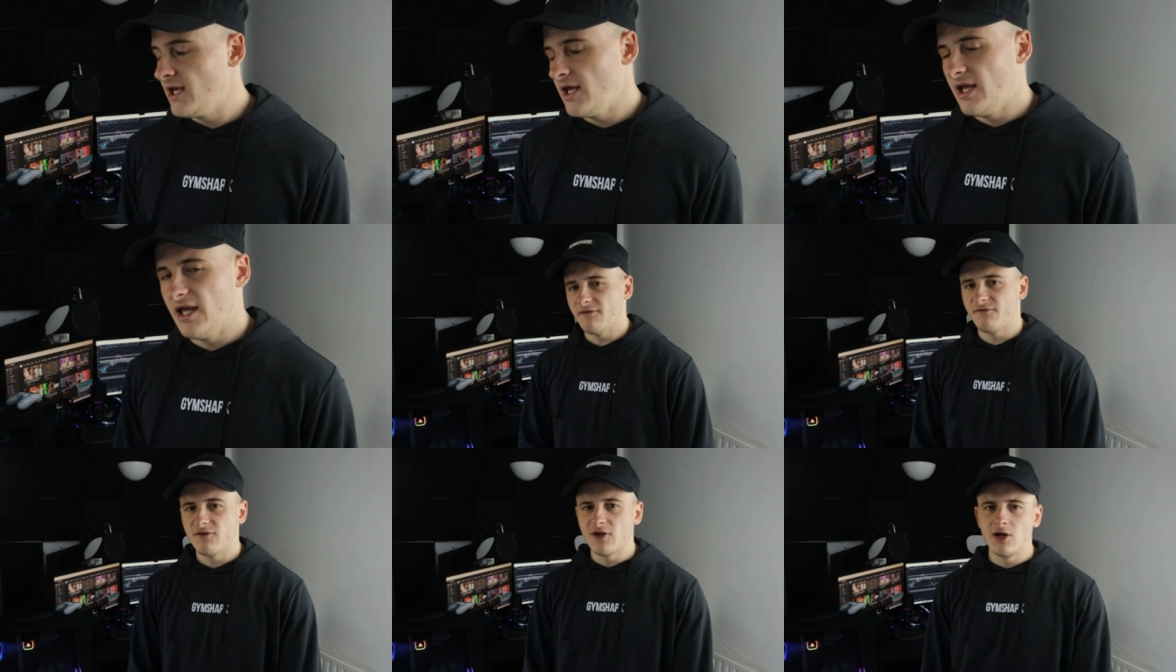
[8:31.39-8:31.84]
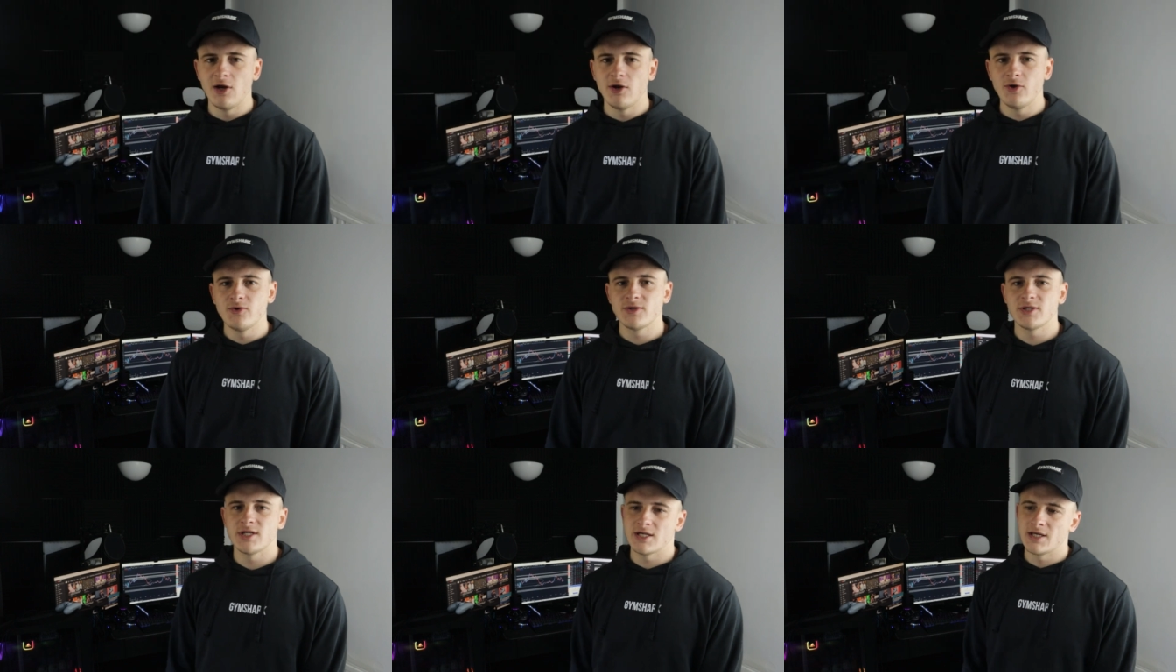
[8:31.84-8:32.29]
If you're
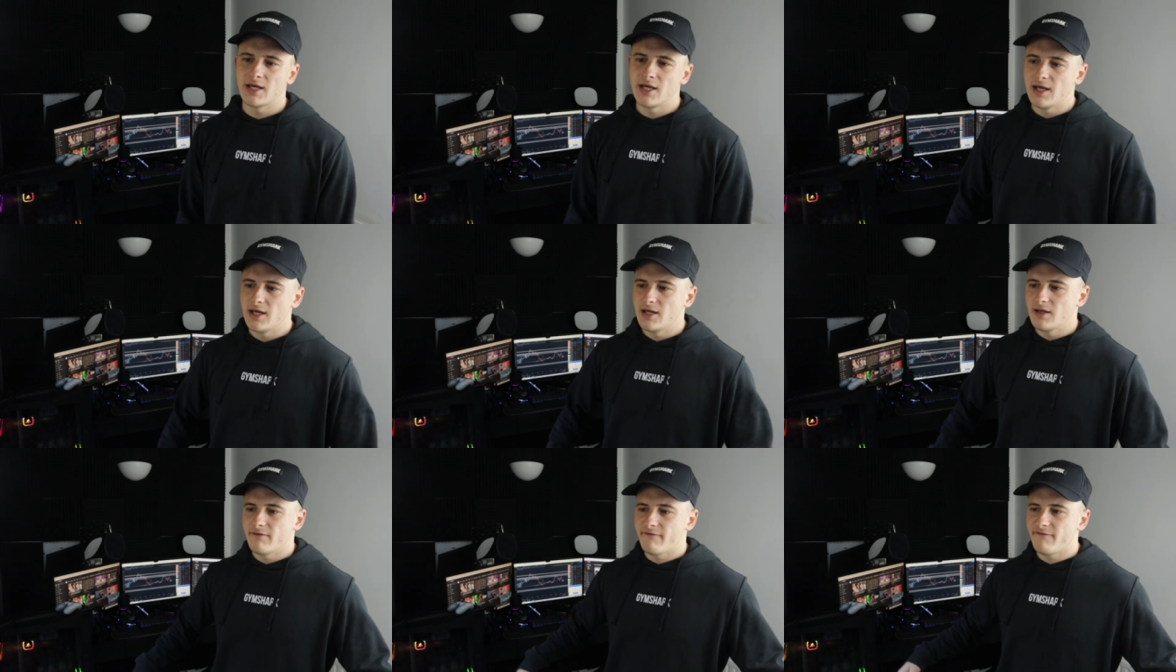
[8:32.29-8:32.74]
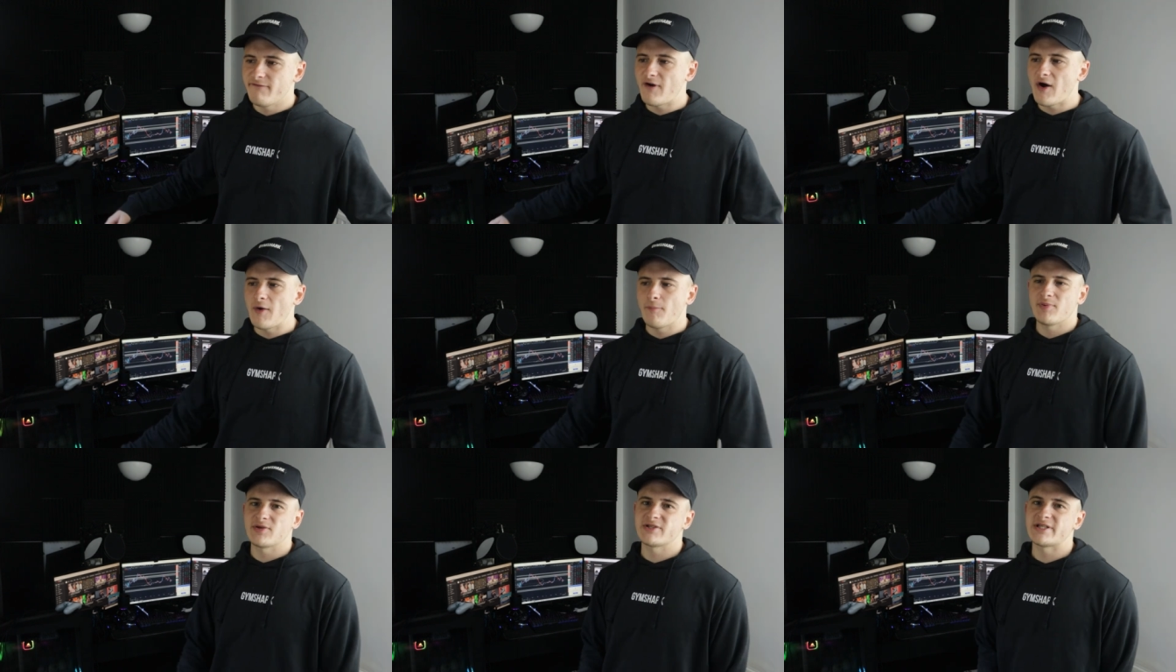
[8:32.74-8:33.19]
losing
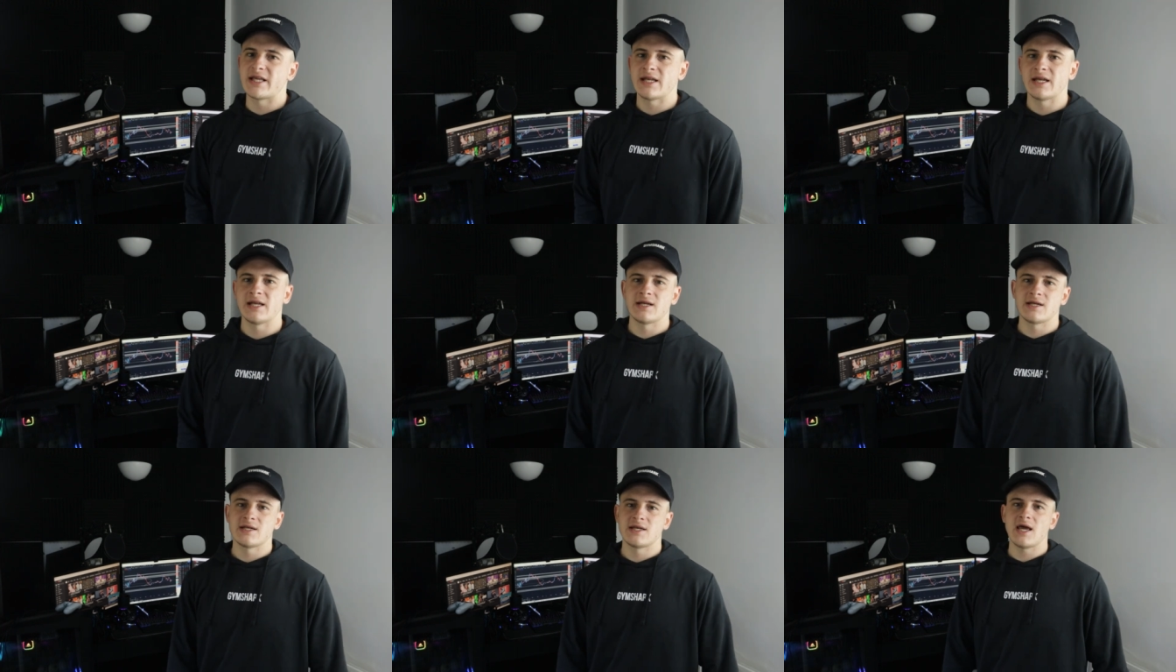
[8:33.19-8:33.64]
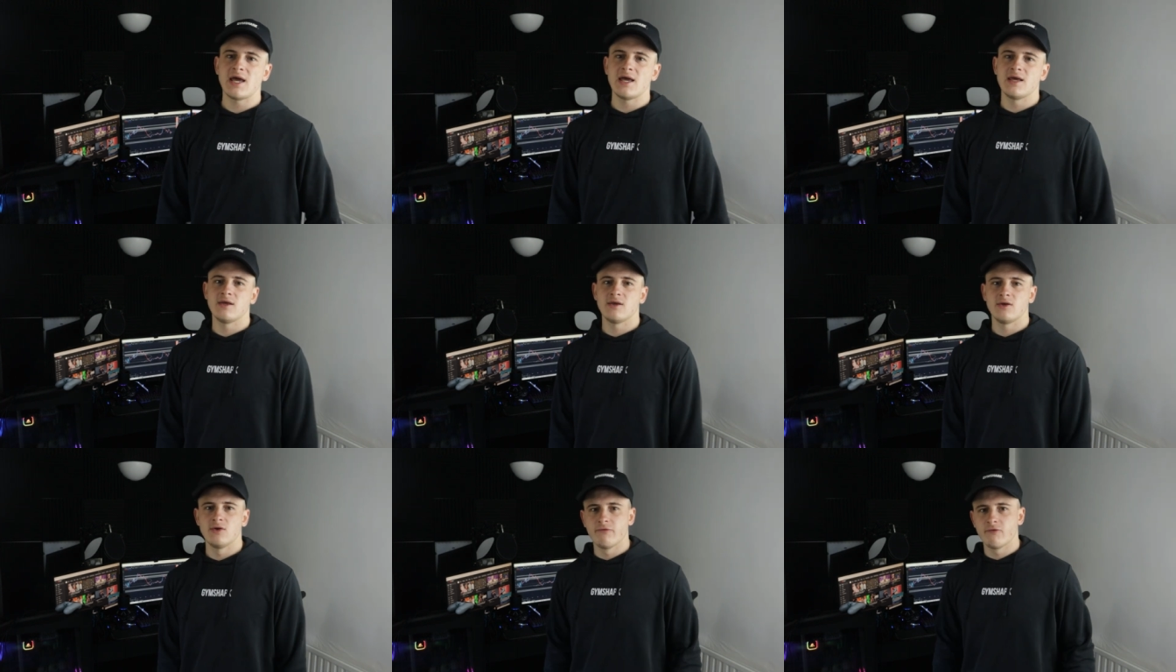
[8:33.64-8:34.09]
5% in a
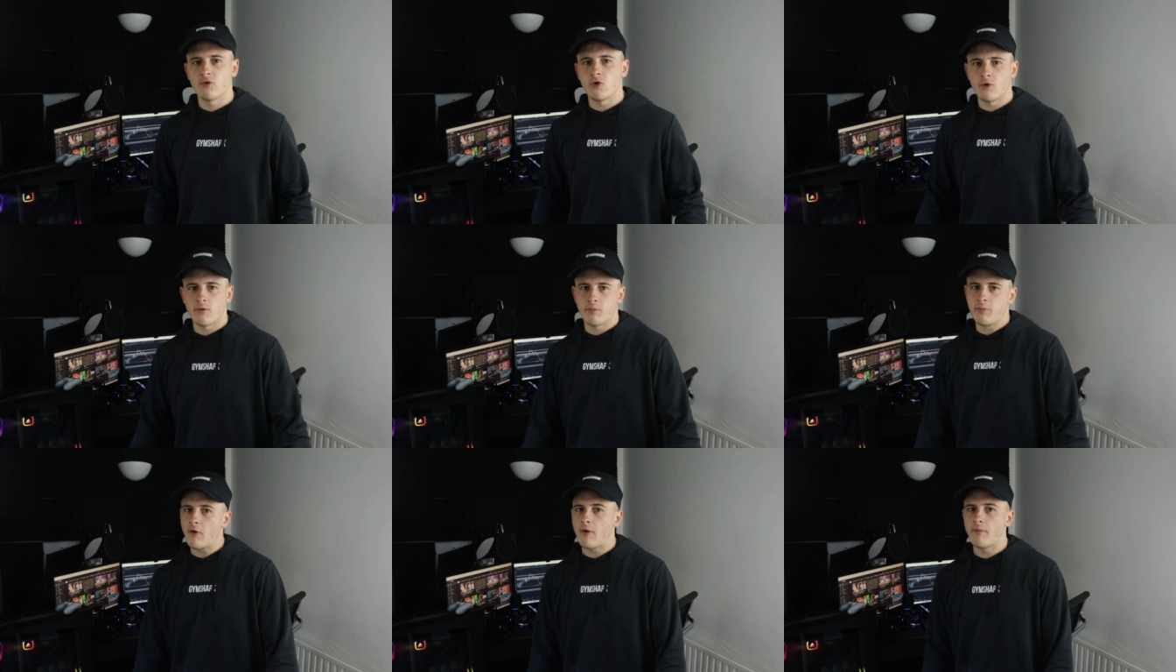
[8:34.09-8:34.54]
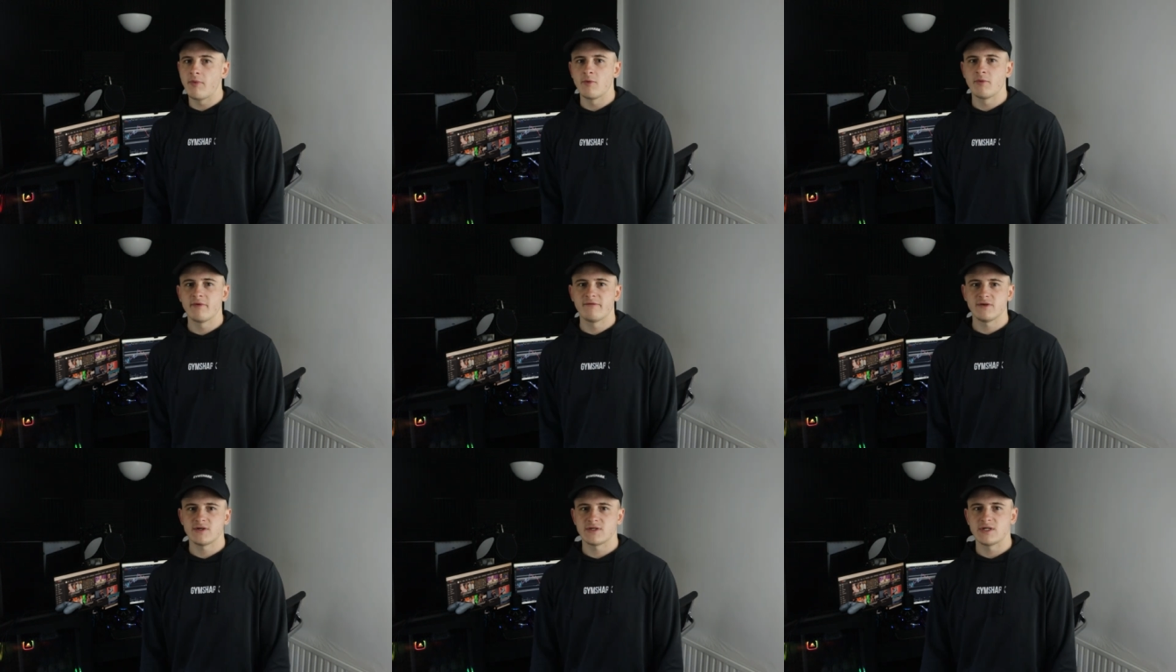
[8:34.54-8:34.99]
day, you've got a problem with